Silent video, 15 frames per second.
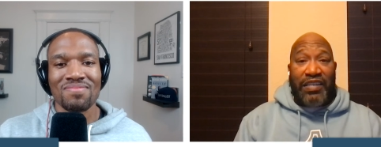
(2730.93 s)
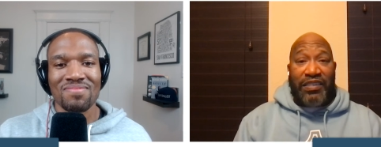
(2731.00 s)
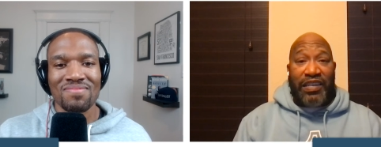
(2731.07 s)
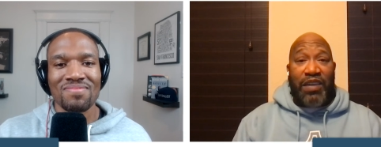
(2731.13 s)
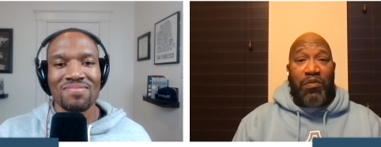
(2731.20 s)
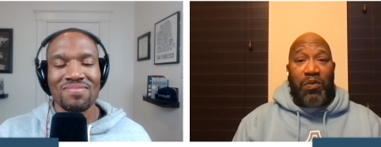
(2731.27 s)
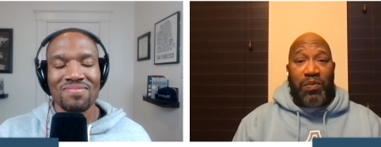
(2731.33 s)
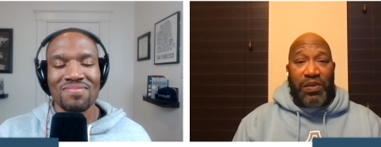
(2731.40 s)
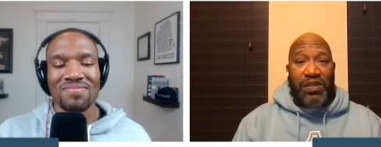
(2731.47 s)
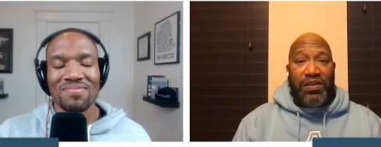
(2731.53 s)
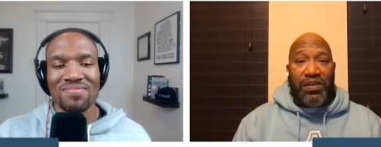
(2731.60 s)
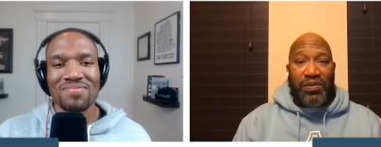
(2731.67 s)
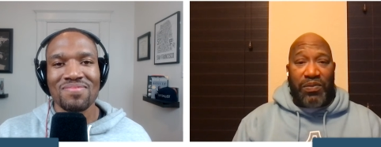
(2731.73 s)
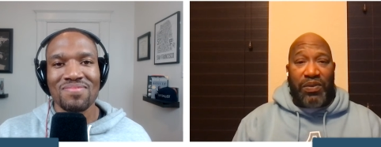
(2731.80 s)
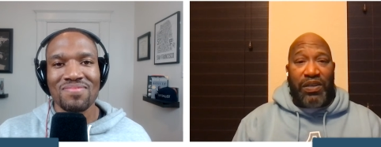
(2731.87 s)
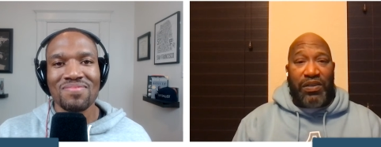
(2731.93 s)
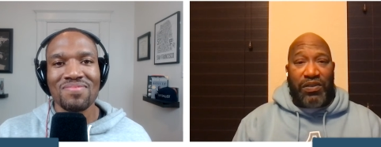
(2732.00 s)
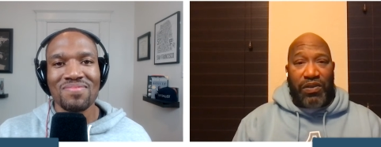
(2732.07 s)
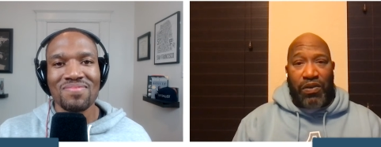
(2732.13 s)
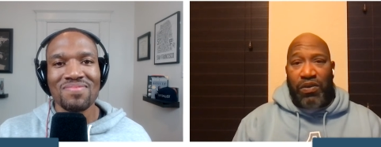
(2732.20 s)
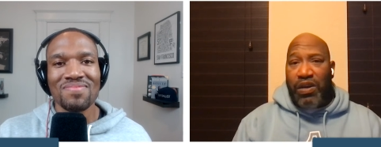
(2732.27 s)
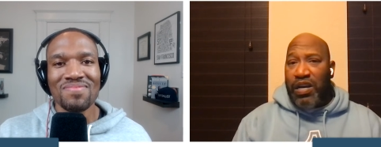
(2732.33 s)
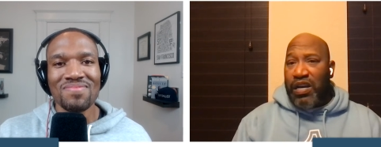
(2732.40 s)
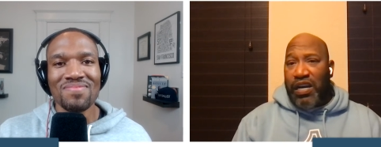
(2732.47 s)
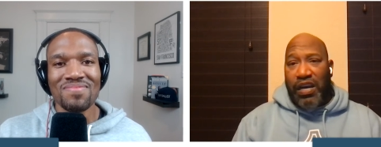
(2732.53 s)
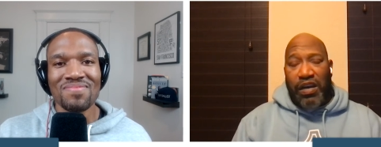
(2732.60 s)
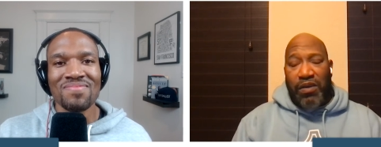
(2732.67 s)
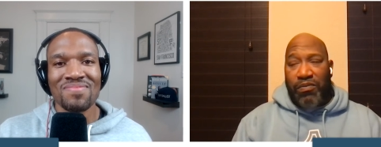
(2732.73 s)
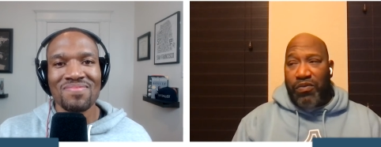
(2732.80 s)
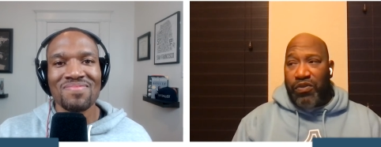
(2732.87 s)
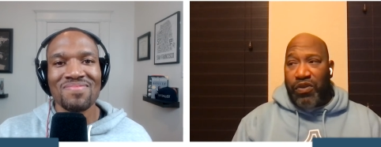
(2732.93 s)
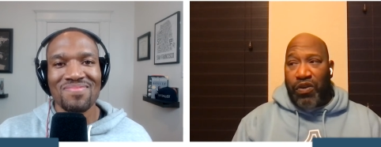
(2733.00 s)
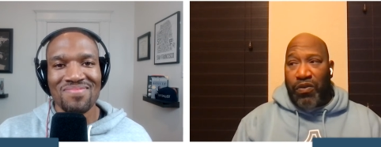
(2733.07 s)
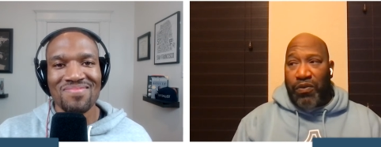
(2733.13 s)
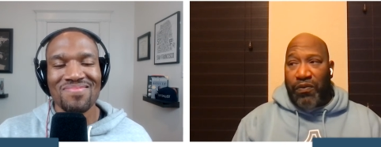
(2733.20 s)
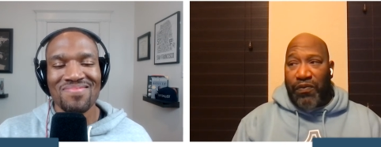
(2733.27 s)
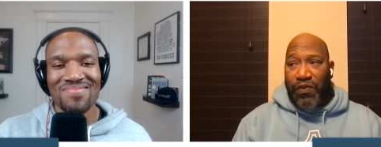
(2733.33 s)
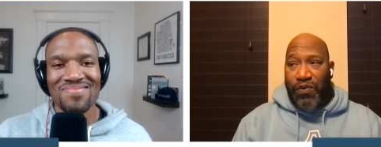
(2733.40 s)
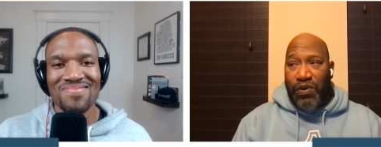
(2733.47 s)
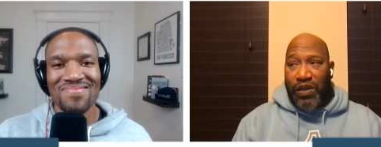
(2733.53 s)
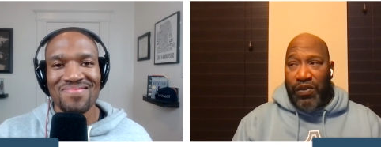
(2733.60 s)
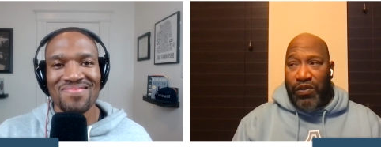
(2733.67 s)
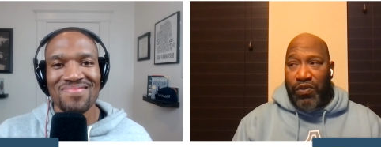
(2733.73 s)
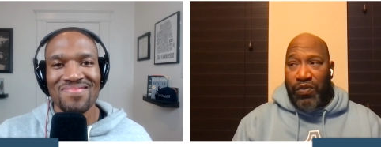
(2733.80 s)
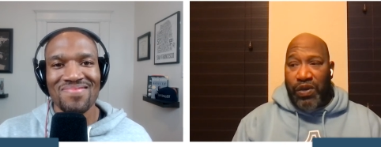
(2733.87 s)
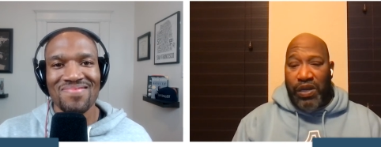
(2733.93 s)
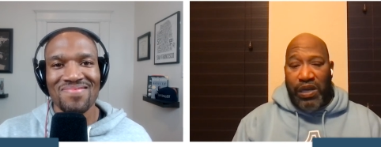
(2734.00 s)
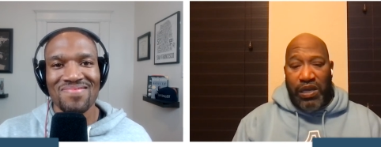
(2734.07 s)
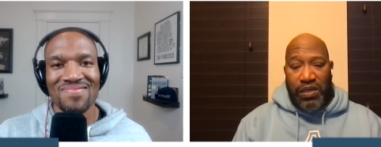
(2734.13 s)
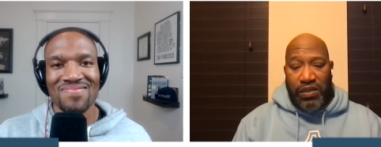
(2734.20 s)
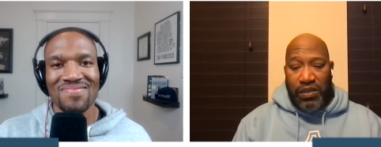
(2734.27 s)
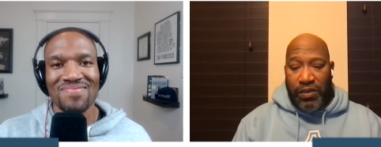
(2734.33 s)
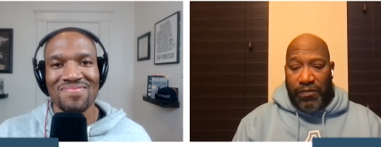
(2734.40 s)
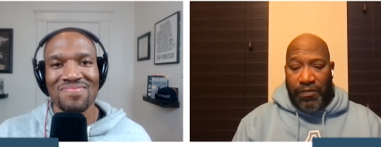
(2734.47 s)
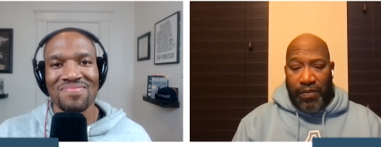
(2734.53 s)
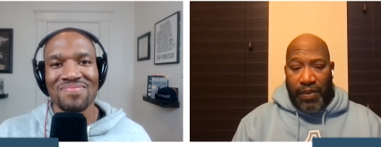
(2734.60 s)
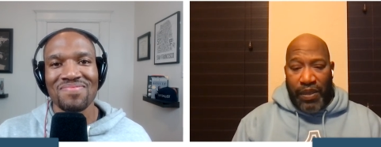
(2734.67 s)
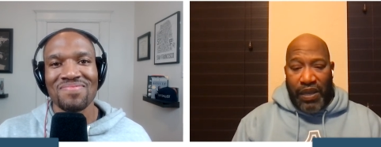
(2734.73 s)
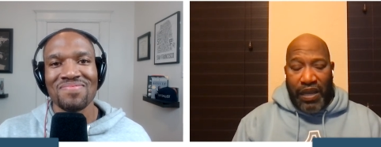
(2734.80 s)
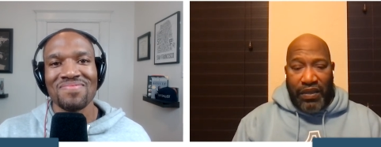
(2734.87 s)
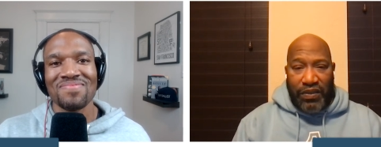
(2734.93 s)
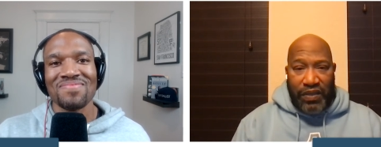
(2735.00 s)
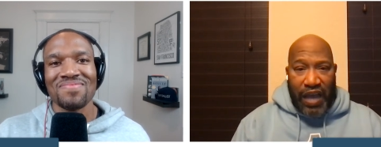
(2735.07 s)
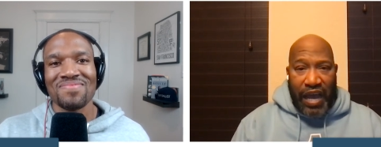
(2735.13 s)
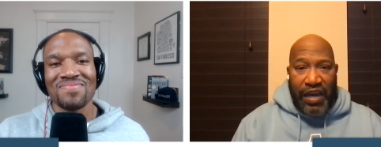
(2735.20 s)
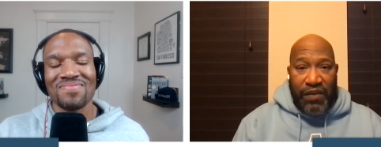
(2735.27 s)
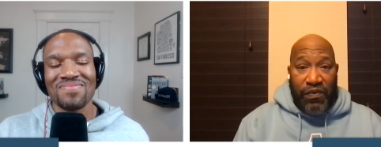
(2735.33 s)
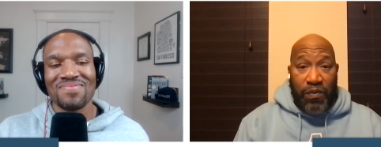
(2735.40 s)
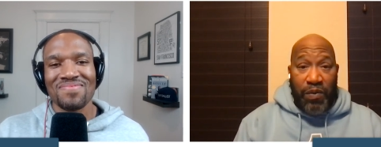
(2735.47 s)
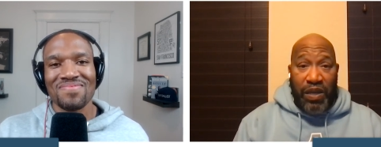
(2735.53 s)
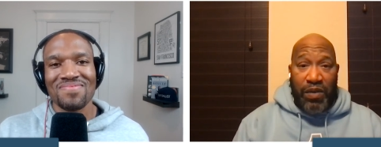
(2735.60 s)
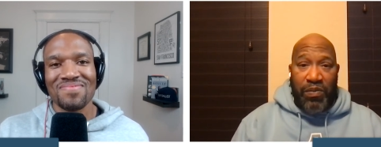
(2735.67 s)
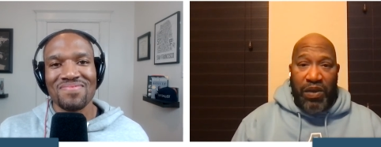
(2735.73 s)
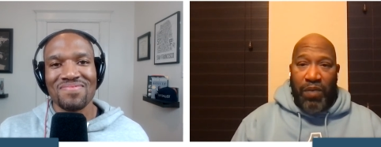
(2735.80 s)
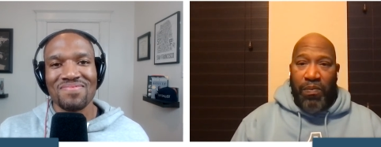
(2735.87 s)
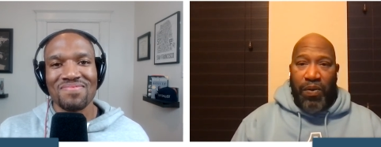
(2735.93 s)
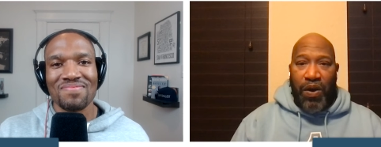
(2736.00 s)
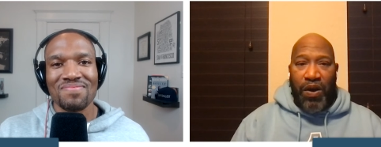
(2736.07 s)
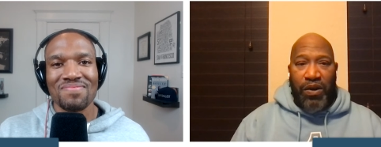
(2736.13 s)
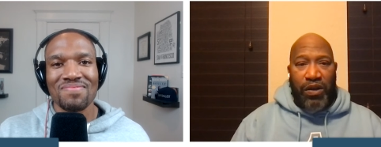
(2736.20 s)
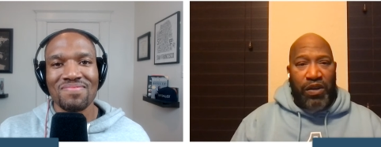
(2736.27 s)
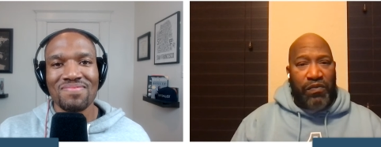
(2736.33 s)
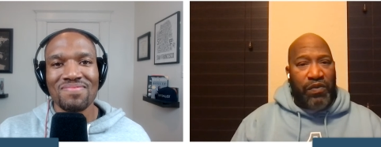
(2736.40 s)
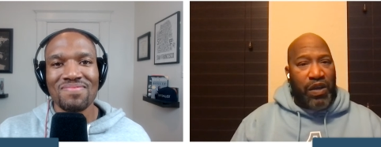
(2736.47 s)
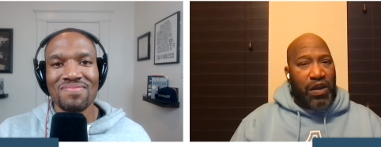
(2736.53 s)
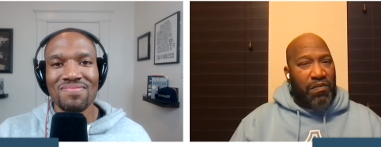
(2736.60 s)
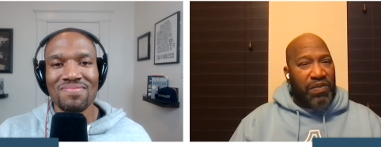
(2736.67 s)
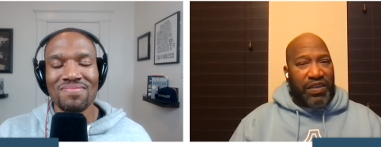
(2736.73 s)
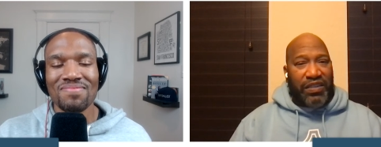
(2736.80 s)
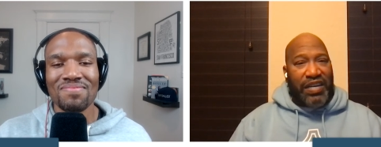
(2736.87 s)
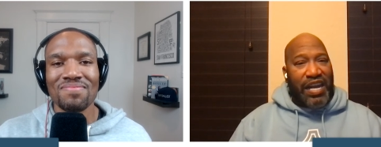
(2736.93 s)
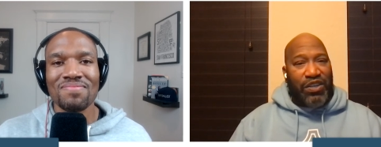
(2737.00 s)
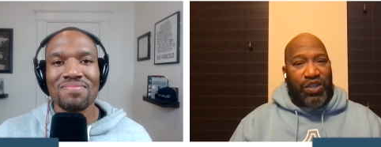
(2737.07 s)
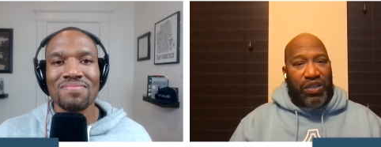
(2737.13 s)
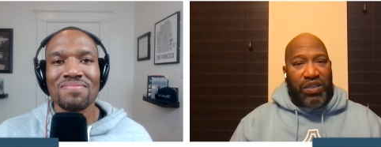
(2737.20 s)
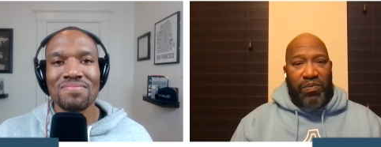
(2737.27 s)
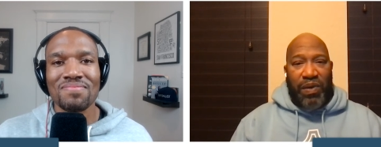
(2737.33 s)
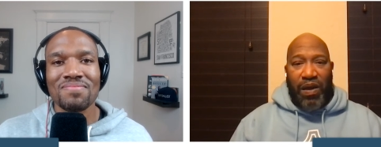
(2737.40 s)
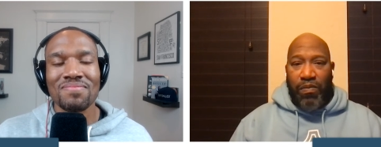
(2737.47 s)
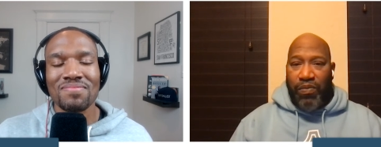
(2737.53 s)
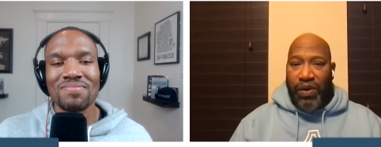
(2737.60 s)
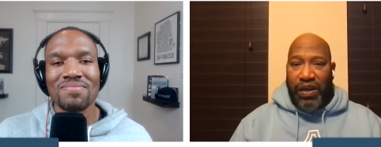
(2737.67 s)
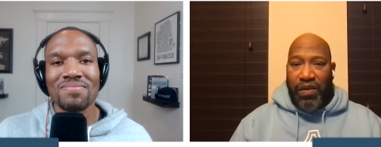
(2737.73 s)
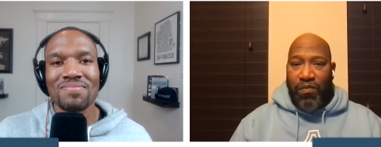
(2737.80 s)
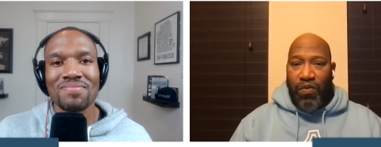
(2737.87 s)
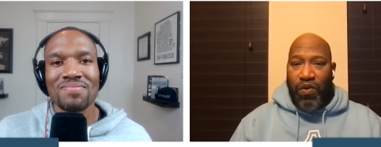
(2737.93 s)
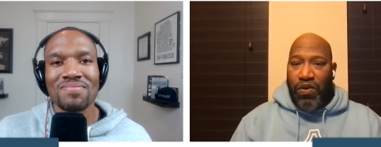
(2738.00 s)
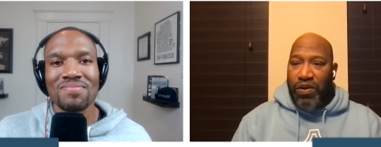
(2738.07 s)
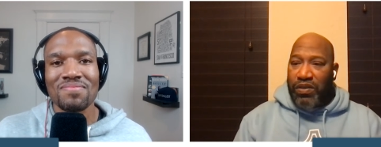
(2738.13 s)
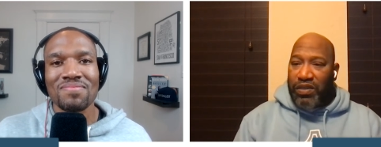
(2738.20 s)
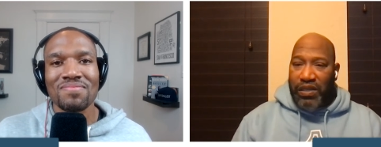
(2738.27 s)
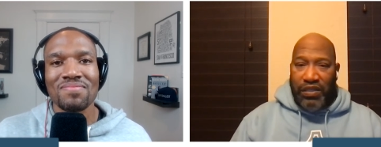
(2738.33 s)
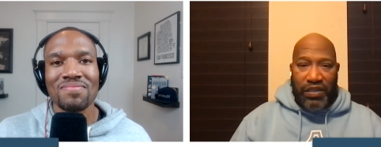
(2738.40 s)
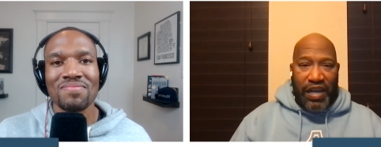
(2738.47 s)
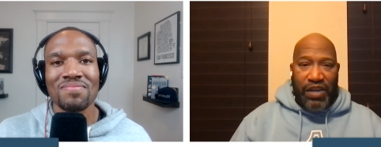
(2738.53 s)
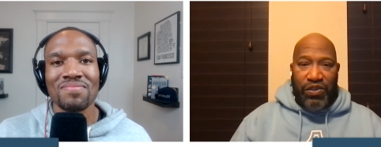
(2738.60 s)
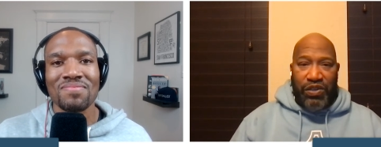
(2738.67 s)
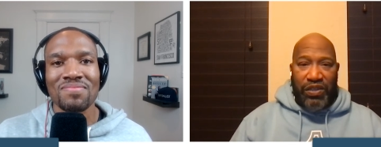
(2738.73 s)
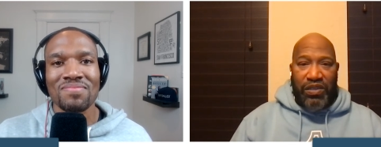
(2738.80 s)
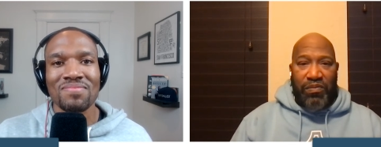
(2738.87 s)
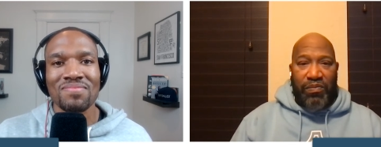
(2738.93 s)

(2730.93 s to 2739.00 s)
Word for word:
Speaker 1: the guys that I'm in business with. So, you know, the food industry is exciting for me to be a part of, but it's not just about brick and mortars and it's not